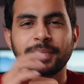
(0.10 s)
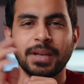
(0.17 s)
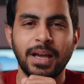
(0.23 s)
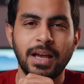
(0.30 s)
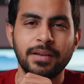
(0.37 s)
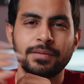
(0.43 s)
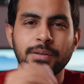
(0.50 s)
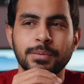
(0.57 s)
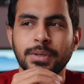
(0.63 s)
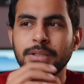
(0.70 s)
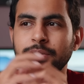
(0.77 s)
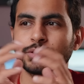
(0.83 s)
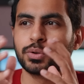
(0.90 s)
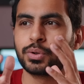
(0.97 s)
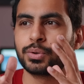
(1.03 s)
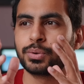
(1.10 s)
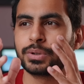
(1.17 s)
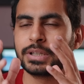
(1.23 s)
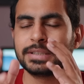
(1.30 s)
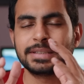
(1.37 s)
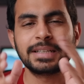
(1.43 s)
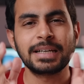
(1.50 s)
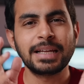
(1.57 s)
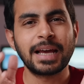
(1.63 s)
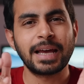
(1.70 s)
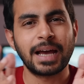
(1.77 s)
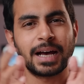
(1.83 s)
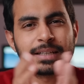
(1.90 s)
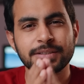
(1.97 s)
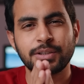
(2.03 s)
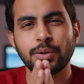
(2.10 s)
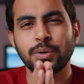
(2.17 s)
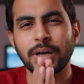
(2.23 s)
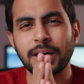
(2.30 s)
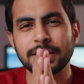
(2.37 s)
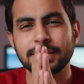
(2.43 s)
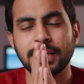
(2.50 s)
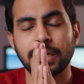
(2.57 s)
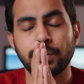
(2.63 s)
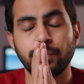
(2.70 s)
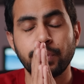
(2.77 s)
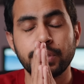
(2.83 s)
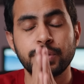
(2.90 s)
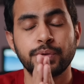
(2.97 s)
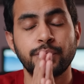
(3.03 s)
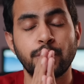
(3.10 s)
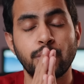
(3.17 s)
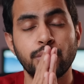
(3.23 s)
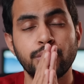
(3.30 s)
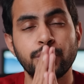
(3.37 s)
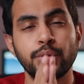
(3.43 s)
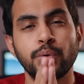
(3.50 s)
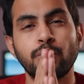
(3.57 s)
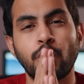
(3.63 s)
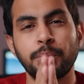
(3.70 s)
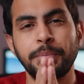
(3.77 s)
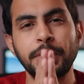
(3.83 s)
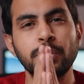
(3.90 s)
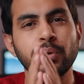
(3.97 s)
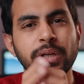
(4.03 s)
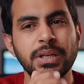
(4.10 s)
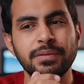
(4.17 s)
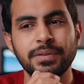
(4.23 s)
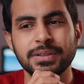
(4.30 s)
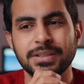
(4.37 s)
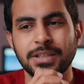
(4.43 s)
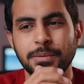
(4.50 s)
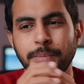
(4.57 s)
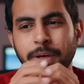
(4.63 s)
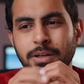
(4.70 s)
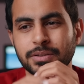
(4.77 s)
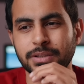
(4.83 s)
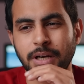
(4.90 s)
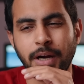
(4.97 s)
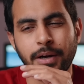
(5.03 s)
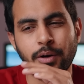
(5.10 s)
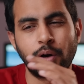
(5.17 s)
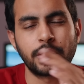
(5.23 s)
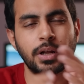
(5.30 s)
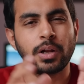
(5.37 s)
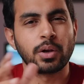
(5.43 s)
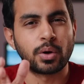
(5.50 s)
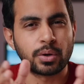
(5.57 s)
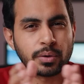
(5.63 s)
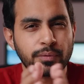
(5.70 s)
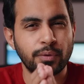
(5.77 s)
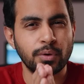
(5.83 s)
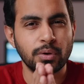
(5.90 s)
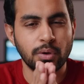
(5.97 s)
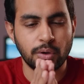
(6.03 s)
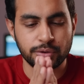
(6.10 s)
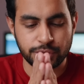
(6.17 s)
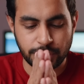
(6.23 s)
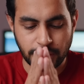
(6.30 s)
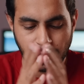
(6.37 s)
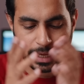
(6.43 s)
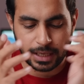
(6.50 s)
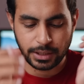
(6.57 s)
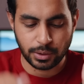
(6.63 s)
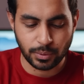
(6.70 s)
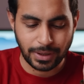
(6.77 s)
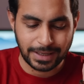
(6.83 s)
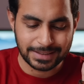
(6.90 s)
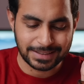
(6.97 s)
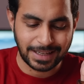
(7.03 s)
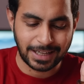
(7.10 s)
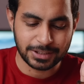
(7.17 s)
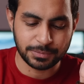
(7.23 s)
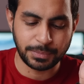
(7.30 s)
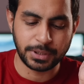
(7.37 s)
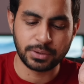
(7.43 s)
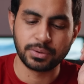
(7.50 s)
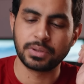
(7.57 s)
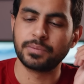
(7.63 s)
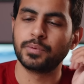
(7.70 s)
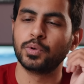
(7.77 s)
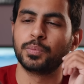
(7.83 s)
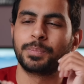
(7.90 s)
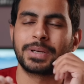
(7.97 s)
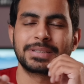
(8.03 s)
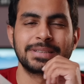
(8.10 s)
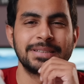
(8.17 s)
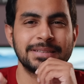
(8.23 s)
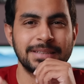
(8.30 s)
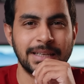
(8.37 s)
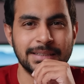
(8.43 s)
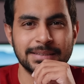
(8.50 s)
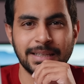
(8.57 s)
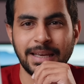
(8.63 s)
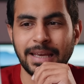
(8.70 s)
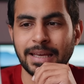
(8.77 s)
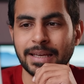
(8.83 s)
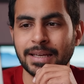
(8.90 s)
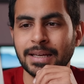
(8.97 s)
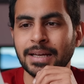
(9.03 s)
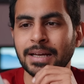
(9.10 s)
Hi everyone. So recently I asked you guys that which phone do you want me to revisit because there are not a lot of phone launching and you guys asked me to review Pixel 6a.